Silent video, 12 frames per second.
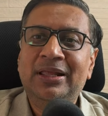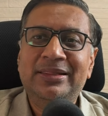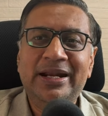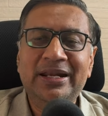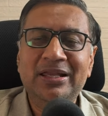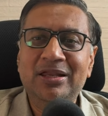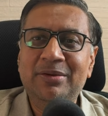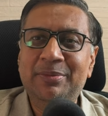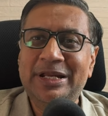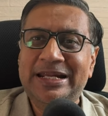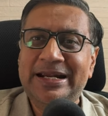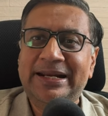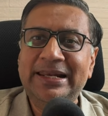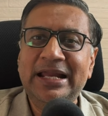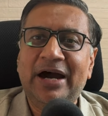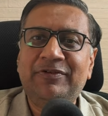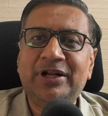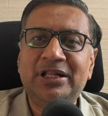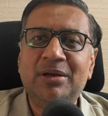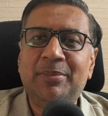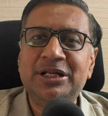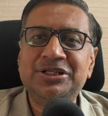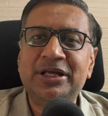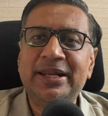that immediately after the
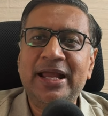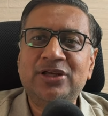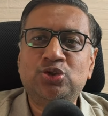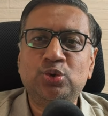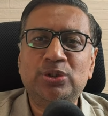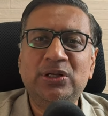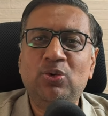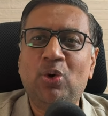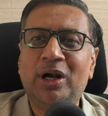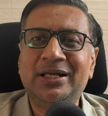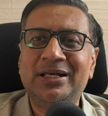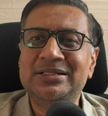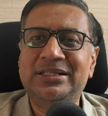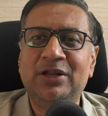merger, next 2-3 quarters,